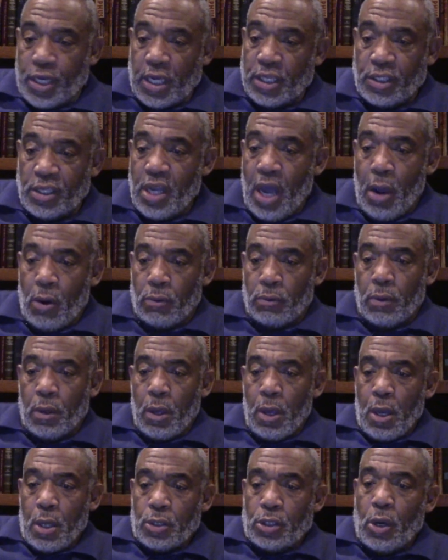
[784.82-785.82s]
just don't.
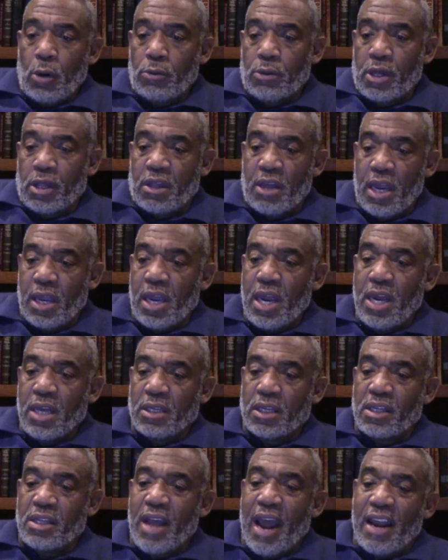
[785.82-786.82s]
So the thing
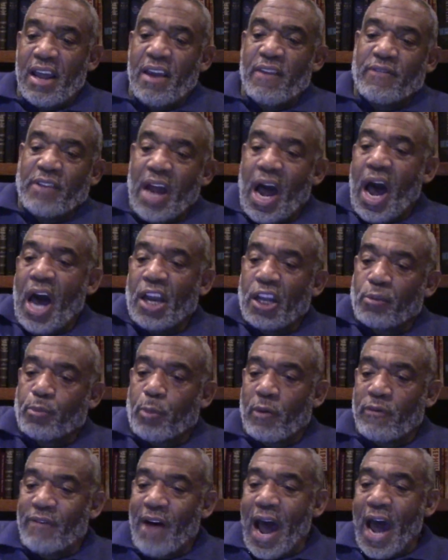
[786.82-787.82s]
is that if God has
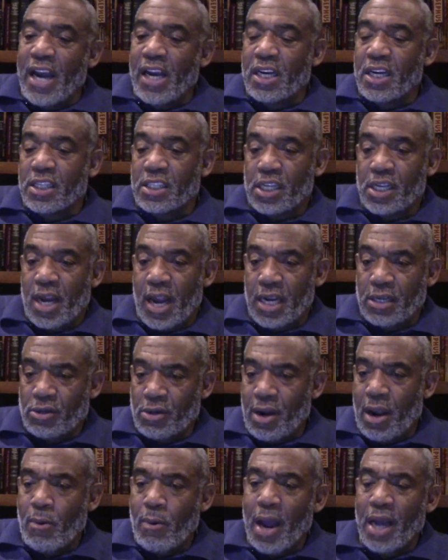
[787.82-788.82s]
provided us an
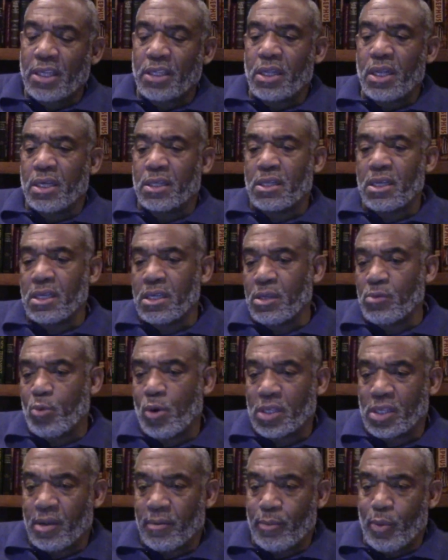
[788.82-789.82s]
answer, now watch this. This is
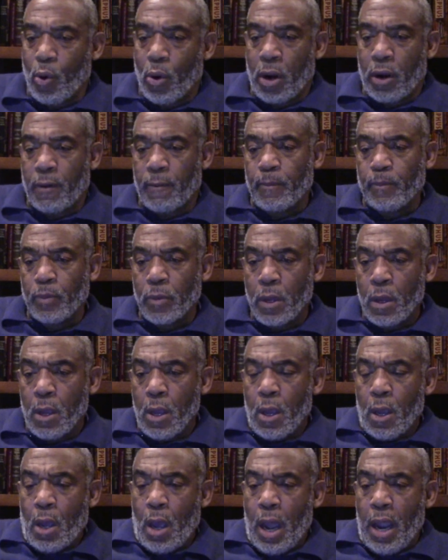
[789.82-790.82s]
what's important.
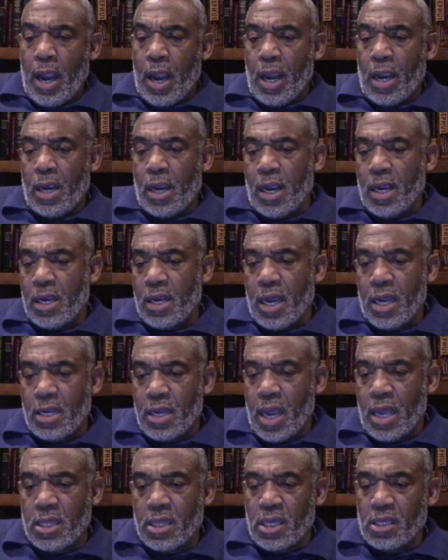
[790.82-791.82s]

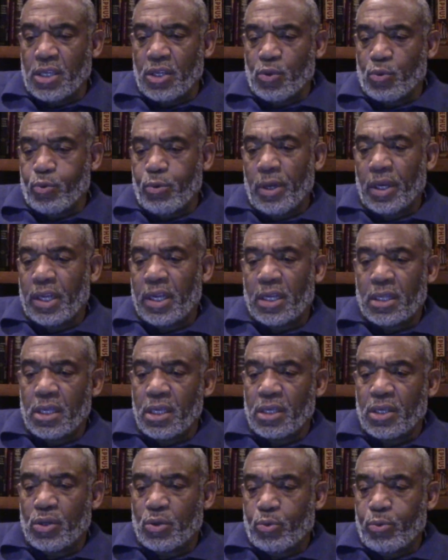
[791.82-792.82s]
And this is
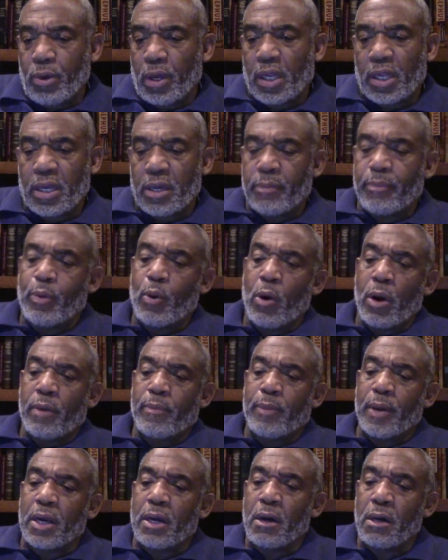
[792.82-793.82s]
really
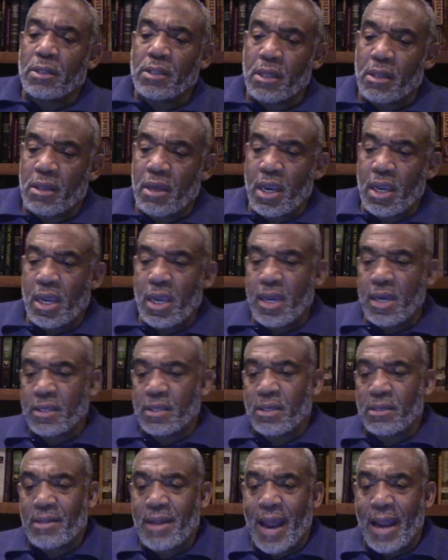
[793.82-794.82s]
important, because the thing
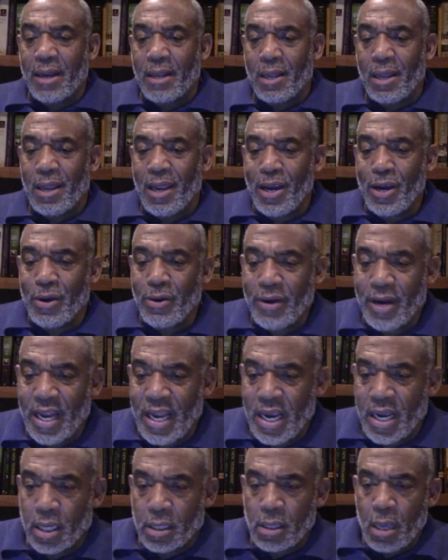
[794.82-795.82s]
is that here it
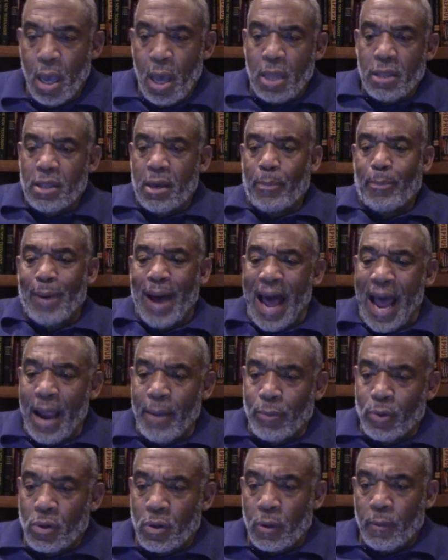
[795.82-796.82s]
is. The
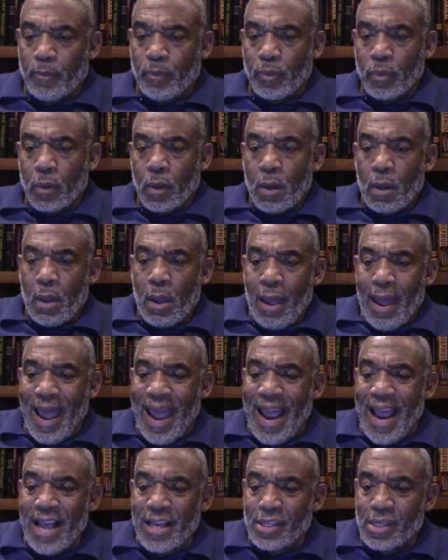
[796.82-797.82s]
Bible
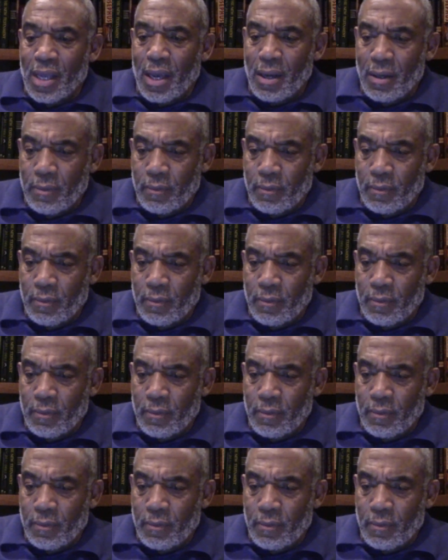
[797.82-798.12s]
has